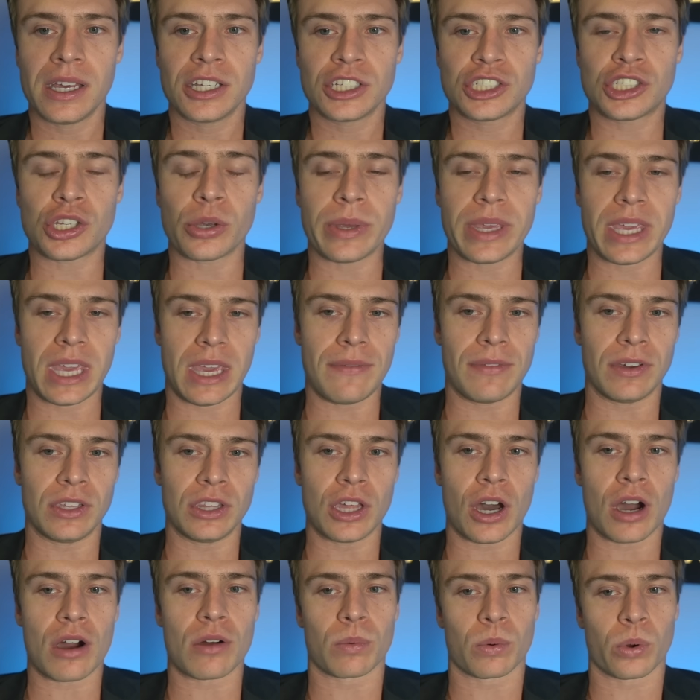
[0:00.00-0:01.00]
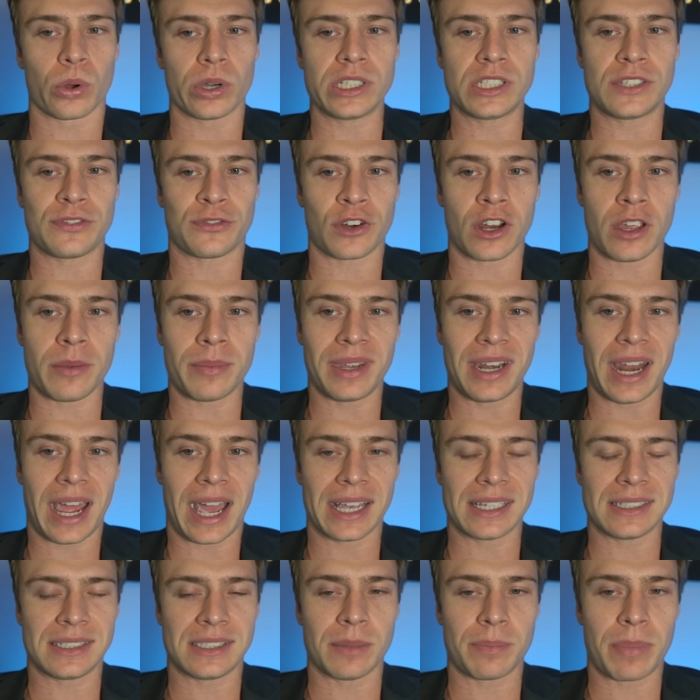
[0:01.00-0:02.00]
So even though Royce Freeman
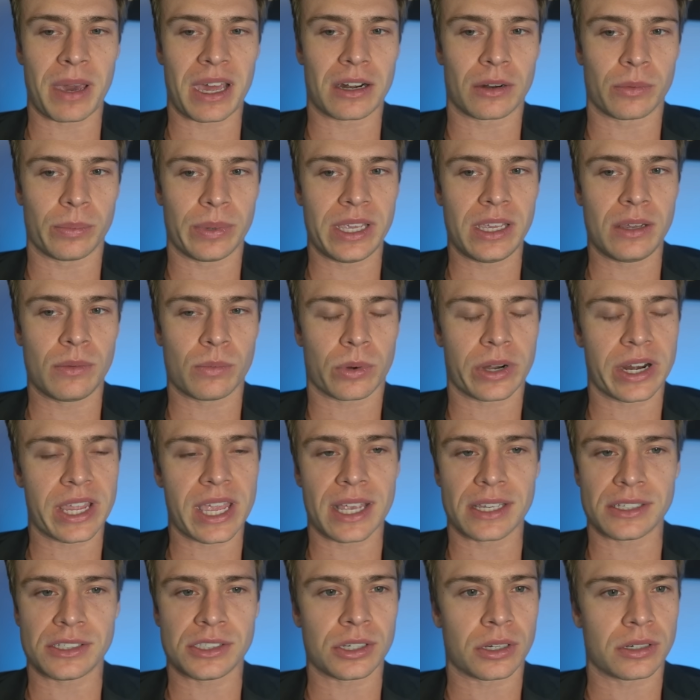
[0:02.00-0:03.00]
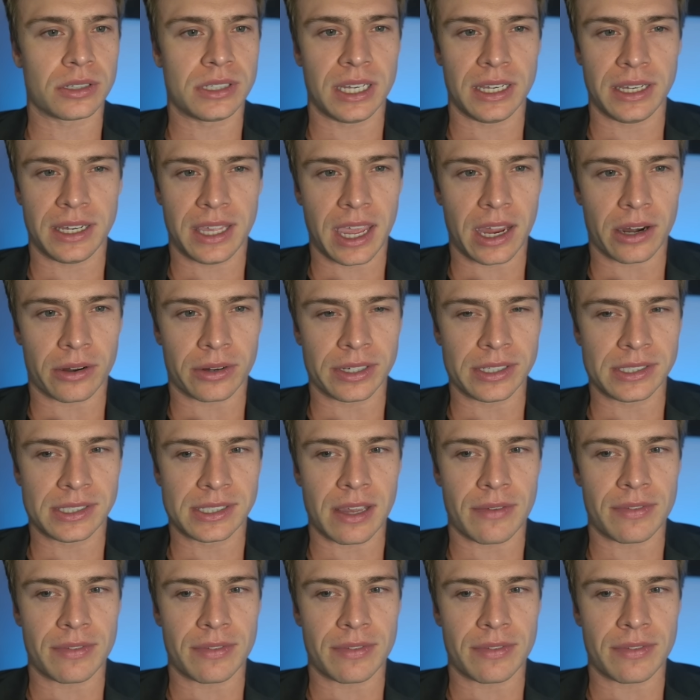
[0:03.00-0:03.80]
has the better week where he has 13 carries,